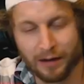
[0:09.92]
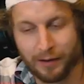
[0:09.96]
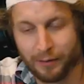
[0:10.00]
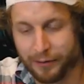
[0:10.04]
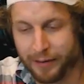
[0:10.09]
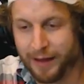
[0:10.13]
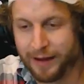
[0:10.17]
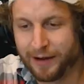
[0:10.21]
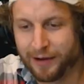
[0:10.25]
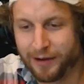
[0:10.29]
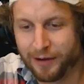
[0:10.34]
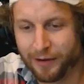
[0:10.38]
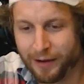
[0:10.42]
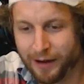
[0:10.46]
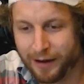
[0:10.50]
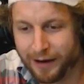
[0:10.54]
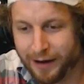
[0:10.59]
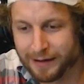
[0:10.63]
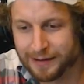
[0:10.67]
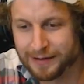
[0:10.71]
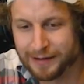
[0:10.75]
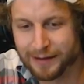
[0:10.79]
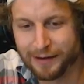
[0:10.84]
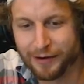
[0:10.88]
Well, thank you,
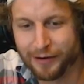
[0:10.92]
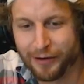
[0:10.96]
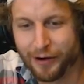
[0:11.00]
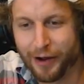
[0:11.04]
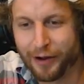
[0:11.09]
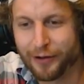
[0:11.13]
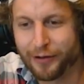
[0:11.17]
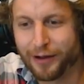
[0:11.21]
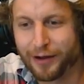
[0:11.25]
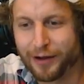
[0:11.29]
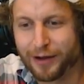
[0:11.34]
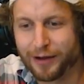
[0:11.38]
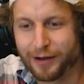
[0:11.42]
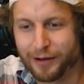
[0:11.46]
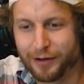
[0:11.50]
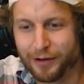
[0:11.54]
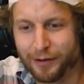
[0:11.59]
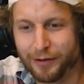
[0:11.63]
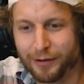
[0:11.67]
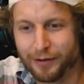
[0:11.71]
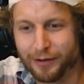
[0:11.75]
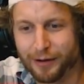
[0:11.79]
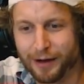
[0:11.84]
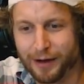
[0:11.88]
and I didn't know that
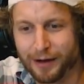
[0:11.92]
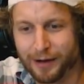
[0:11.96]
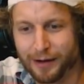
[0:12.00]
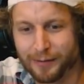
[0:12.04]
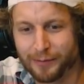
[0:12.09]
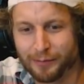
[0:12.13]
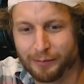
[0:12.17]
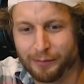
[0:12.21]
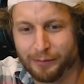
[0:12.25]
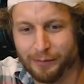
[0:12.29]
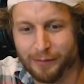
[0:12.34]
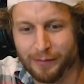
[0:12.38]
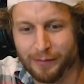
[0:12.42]
you had